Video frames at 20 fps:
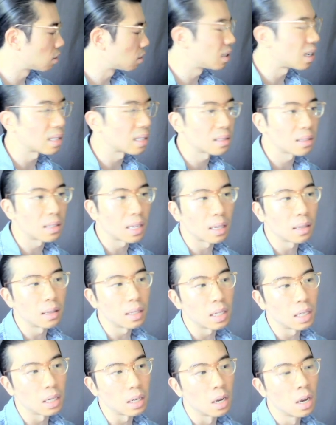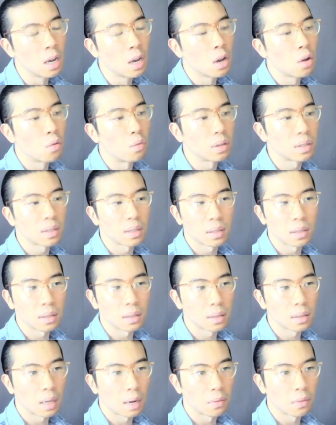testing the
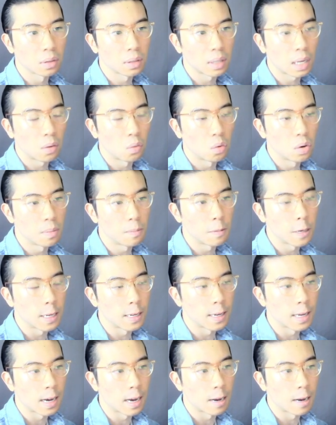resistance levels that would have been,